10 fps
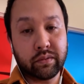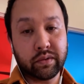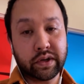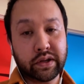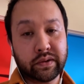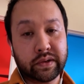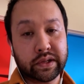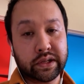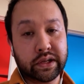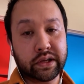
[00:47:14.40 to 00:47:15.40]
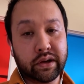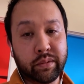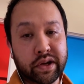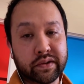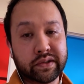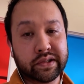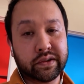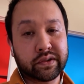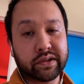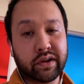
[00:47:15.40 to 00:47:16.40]
What do you think about
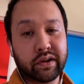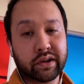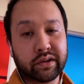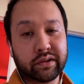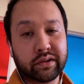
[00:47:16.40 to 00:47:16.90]
Silk Sonic?